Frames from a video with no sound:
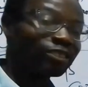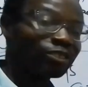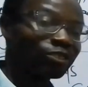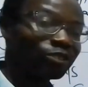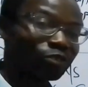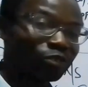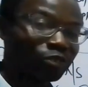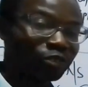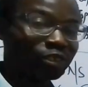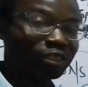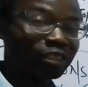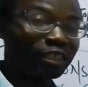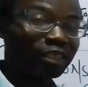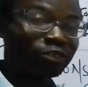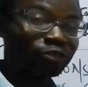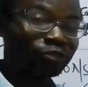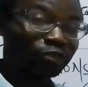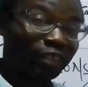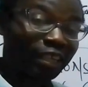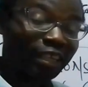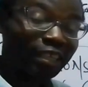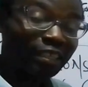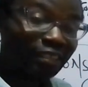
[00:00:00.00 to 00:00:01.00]
is such that
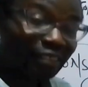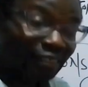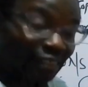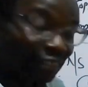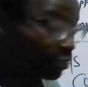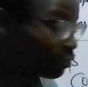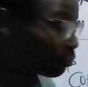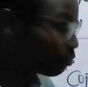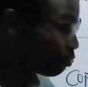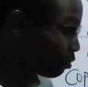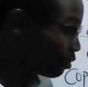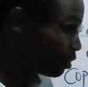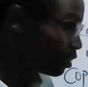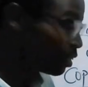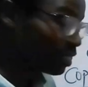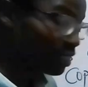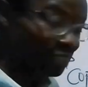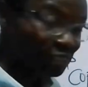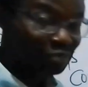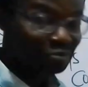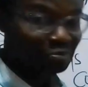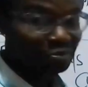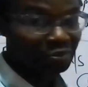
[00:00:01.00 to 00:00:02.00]
you can tell from
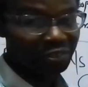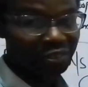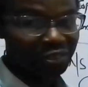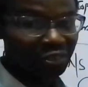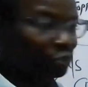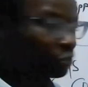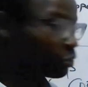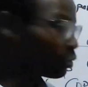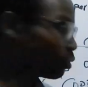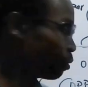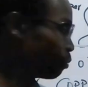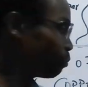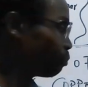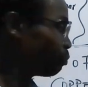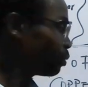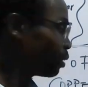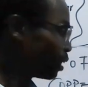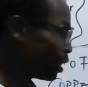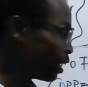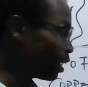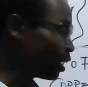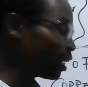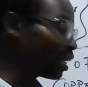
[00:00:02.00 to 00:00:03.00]
their names. So
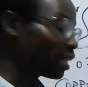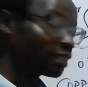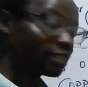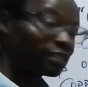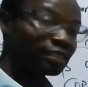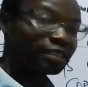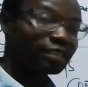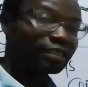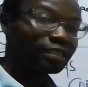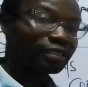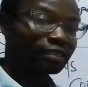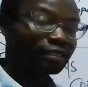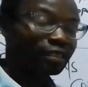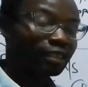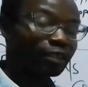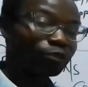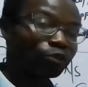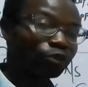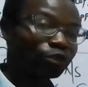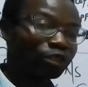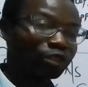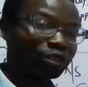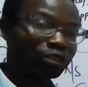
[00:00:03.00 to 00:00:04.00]
elastin is
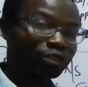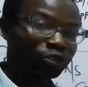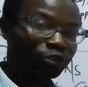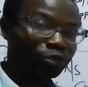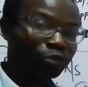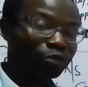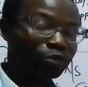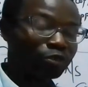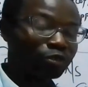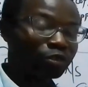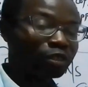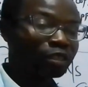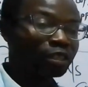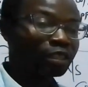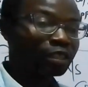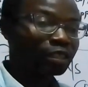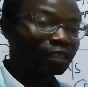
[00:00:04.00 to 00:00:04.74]
that which ensures